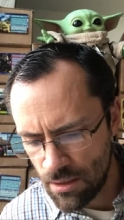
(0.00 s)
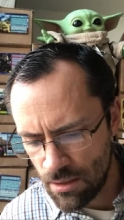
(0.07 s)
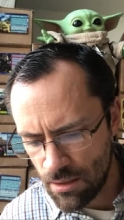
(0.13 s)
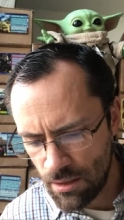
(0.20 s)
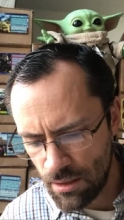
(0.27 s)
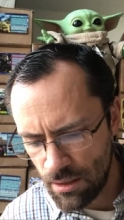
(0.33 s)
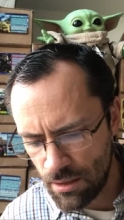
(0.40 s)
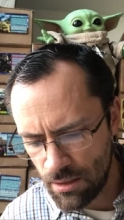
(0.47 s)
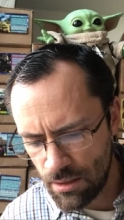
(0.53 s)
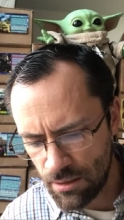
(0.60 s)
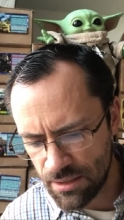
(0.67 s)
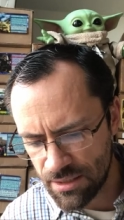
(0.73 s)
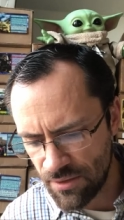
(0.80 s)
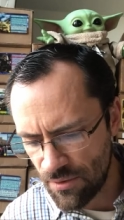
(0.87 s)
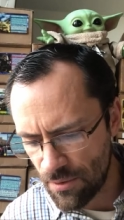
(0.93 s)
Uh,
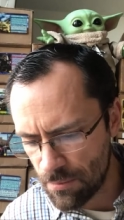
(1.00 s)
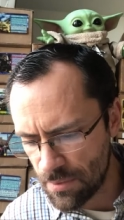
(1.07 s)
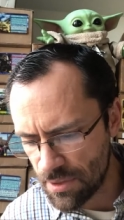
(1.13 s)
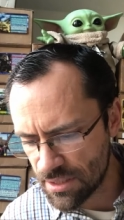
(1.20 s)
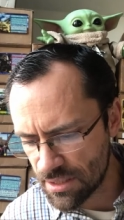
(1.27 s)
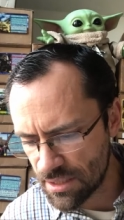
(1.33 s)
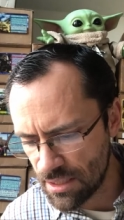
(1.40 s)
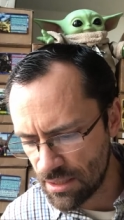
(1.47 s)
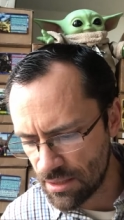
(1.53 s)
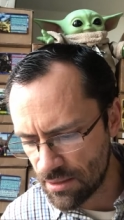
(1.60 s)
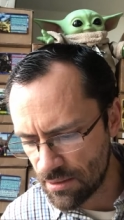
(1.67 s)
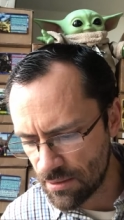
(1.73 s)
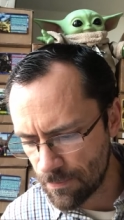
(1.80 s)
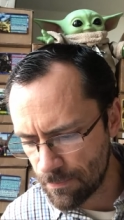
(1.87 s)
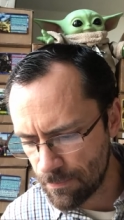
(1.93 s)
let's see if I missed
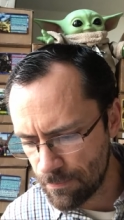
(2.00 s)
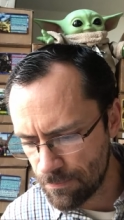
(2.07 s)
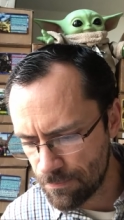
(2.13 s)
anything.